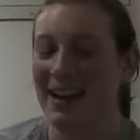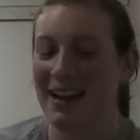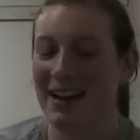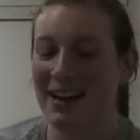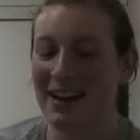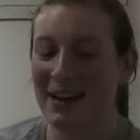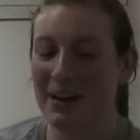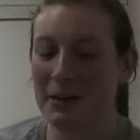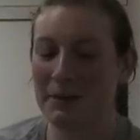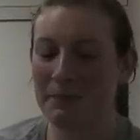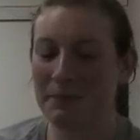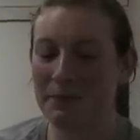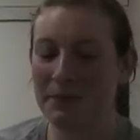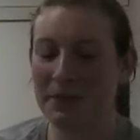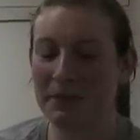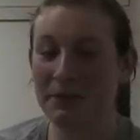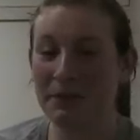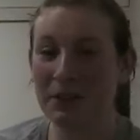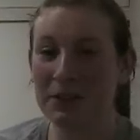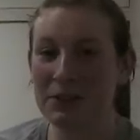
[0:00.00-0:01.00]

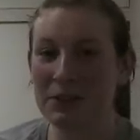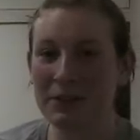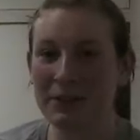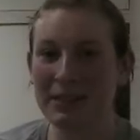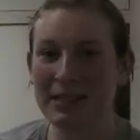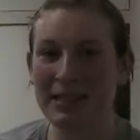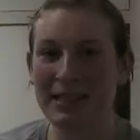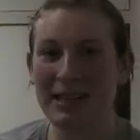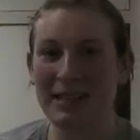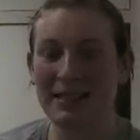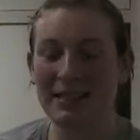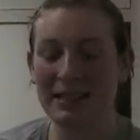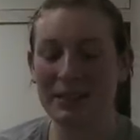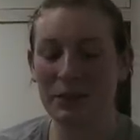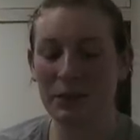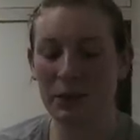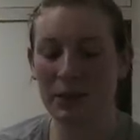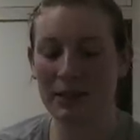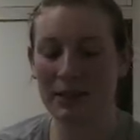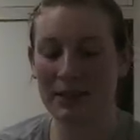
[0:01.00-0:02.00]
The first one that I
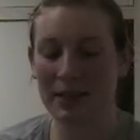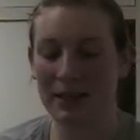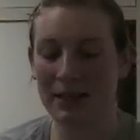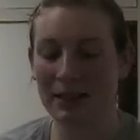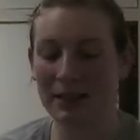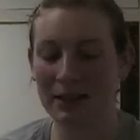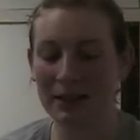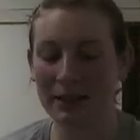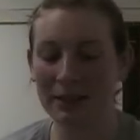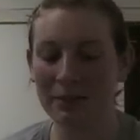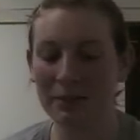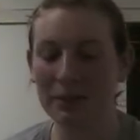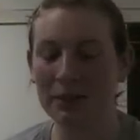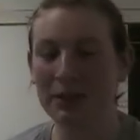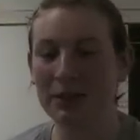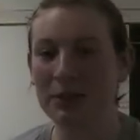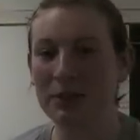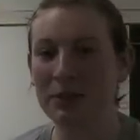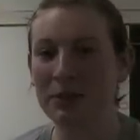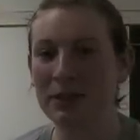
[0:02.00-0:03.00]
did was a clear
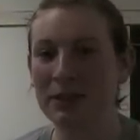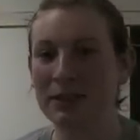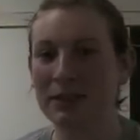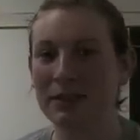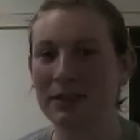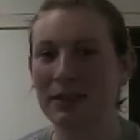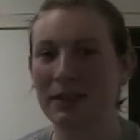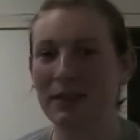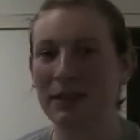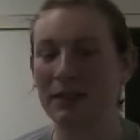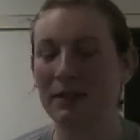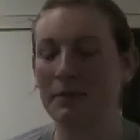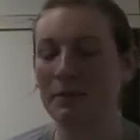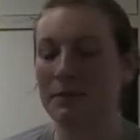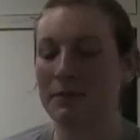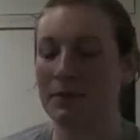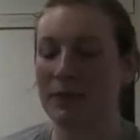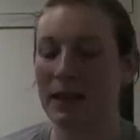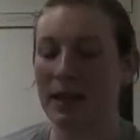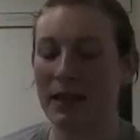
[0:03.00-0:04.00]
blue.
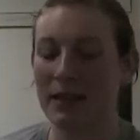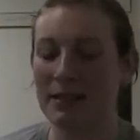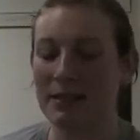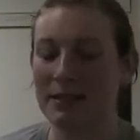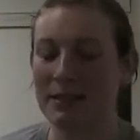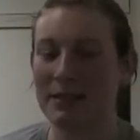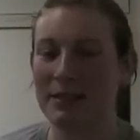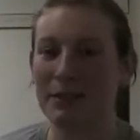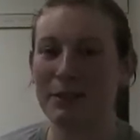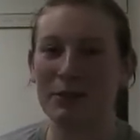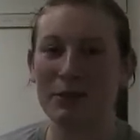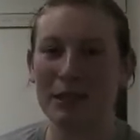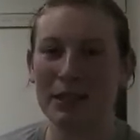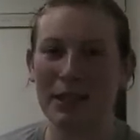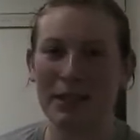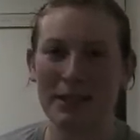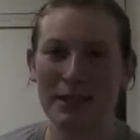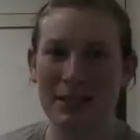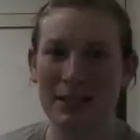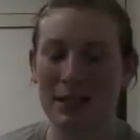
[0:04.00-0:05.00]
I don't think
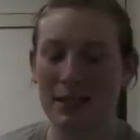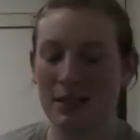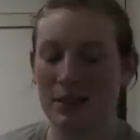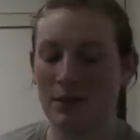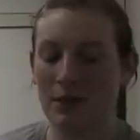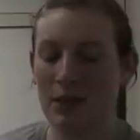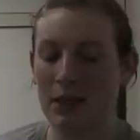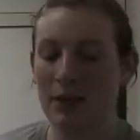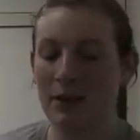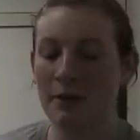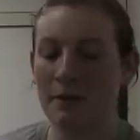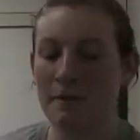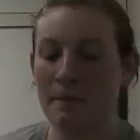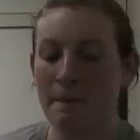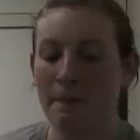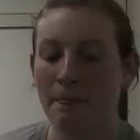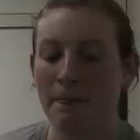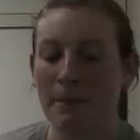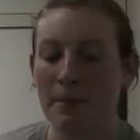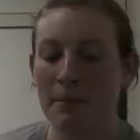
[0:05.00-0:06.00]
I said that in the video.
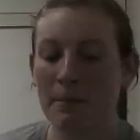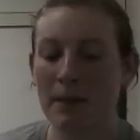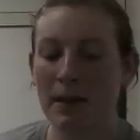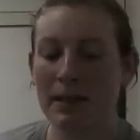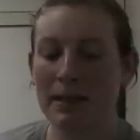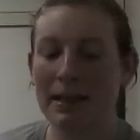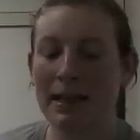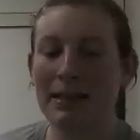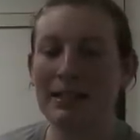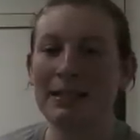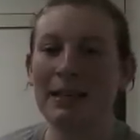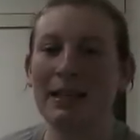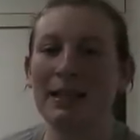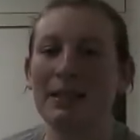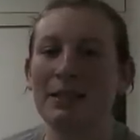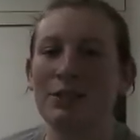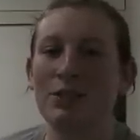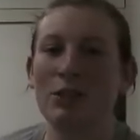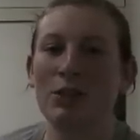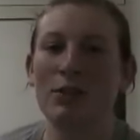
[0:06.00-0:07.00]
But that
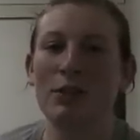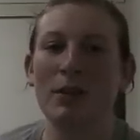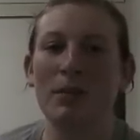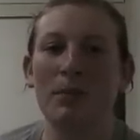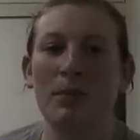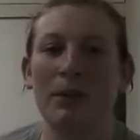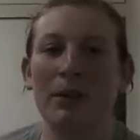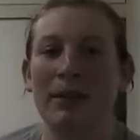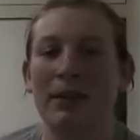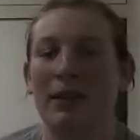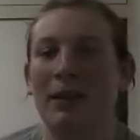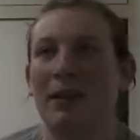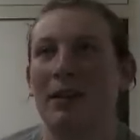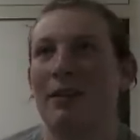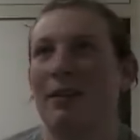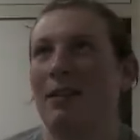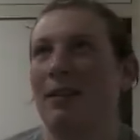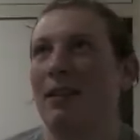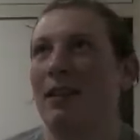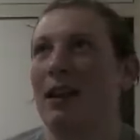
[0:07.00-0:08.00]
test showed up with
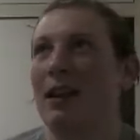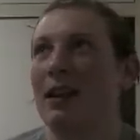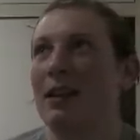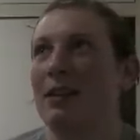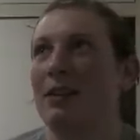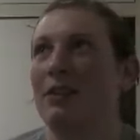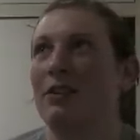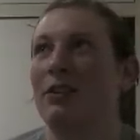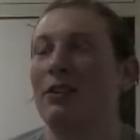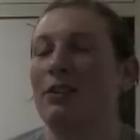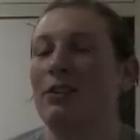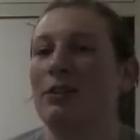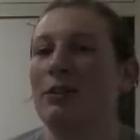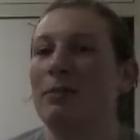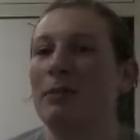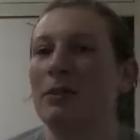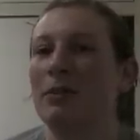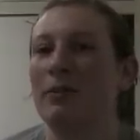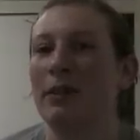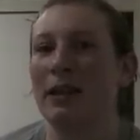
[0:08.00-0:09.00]
the
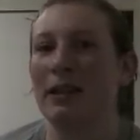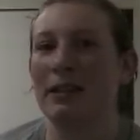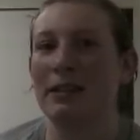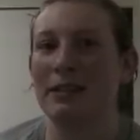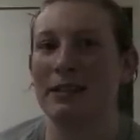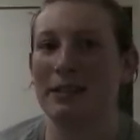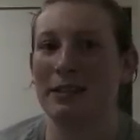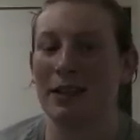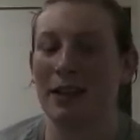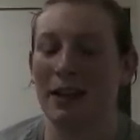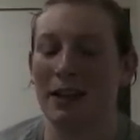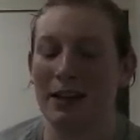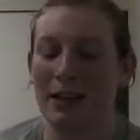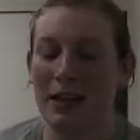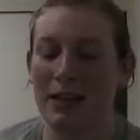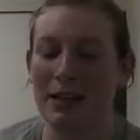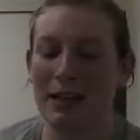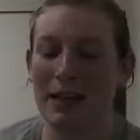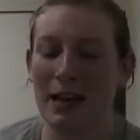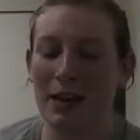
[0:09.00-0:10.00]
super faintest line.
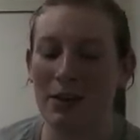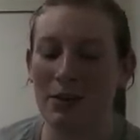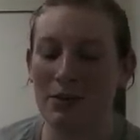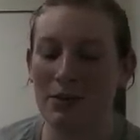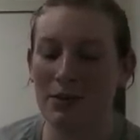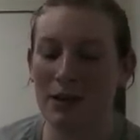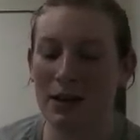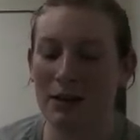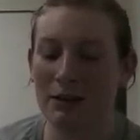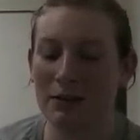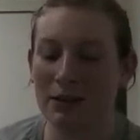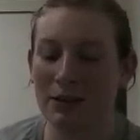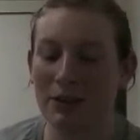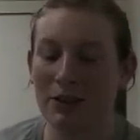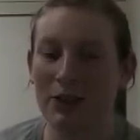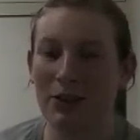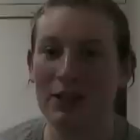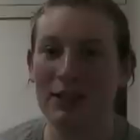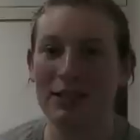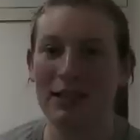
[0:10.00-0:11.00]
And now I'm going to
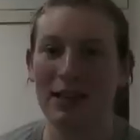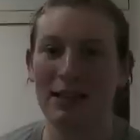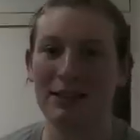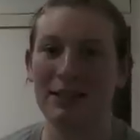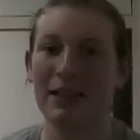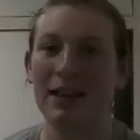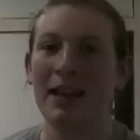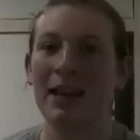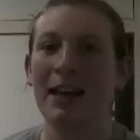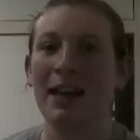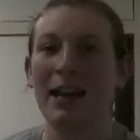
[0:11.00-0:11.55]
show you the test.